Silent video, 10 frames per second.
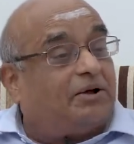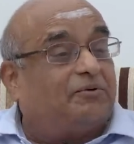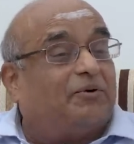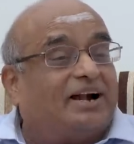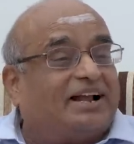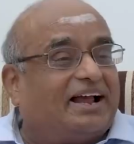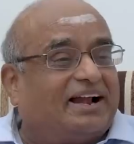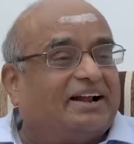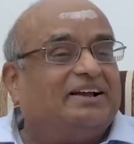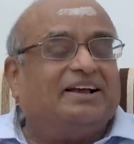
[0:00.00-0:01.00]
one
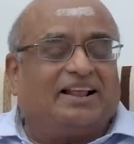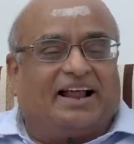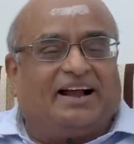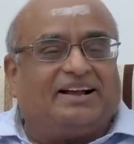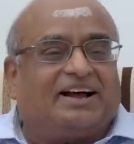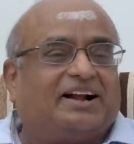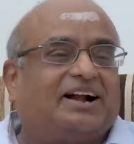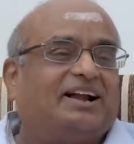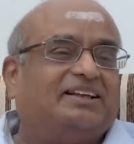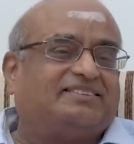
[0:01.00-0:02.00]
can
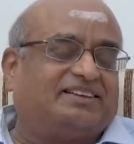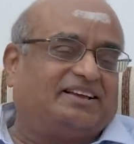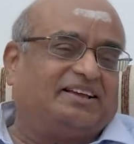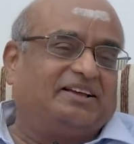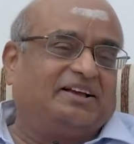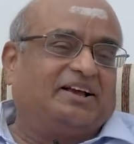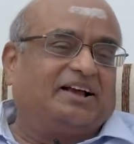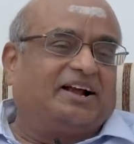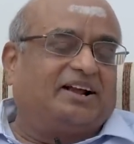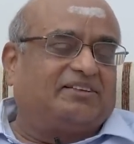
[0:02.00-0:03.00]
lightheartedly say
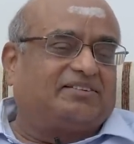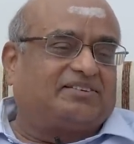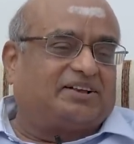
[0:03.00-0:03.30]
it is